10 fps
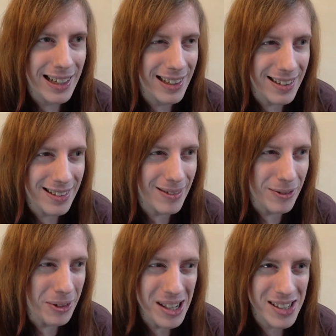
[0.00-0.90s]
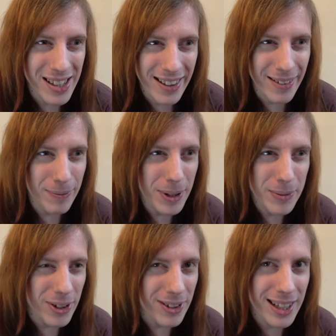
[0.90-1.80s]
and what other
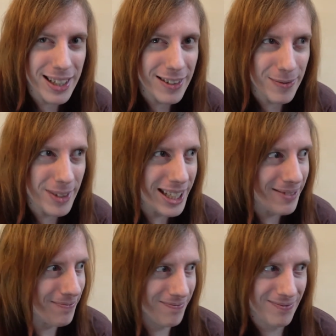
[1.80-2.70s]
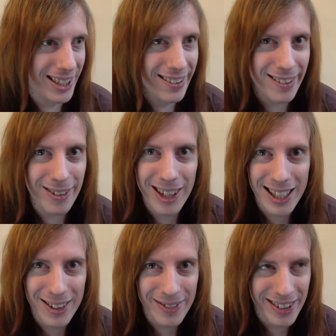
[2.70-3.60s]
people think of me is
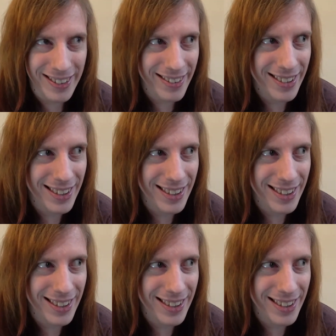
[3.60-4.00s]
irrelevant.